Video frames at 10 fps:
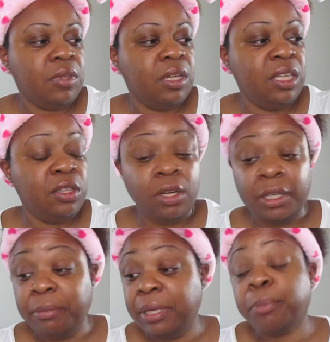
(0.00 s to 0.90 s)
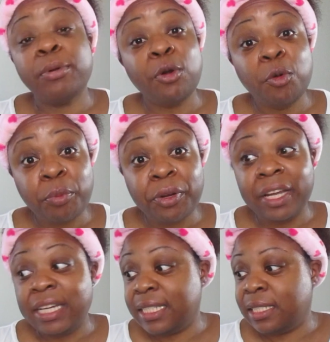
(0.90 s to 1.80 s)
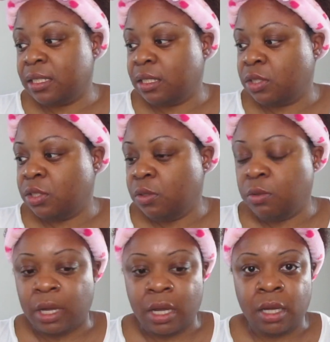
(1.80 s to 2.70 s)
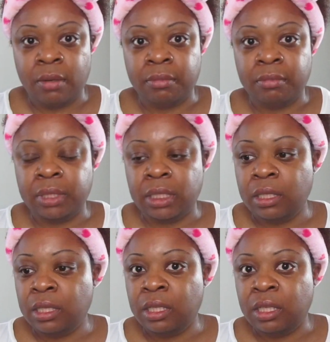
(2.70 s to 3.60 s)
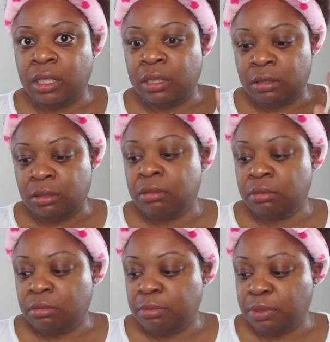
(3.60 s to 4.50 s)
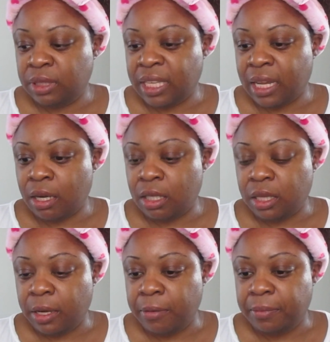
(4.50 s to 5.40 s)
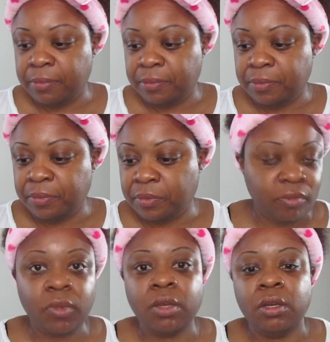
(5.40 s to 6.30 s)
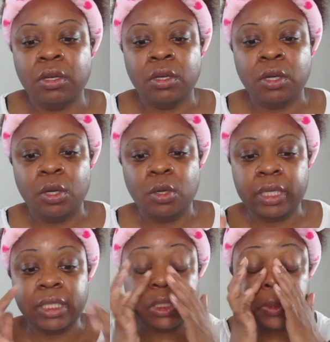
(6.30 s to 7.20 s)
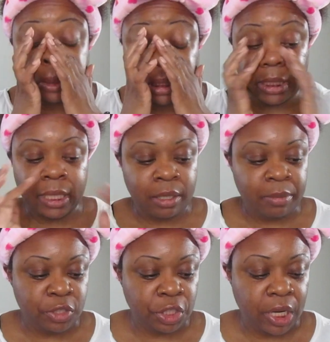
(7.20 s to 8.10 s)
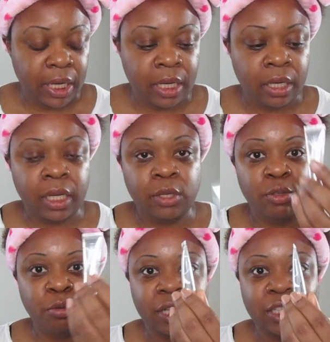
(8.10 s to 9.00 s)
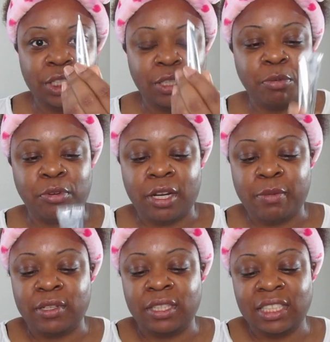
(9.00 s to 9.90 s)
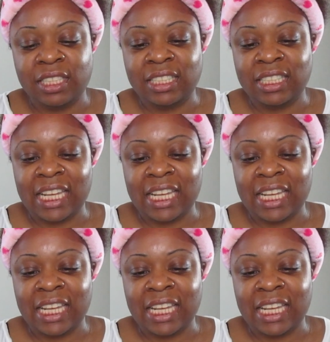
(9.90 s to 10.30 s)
I thought it'd be appropriate to um put that on there. Okay, so today I'm trying out a new eyeshadow primer. This is the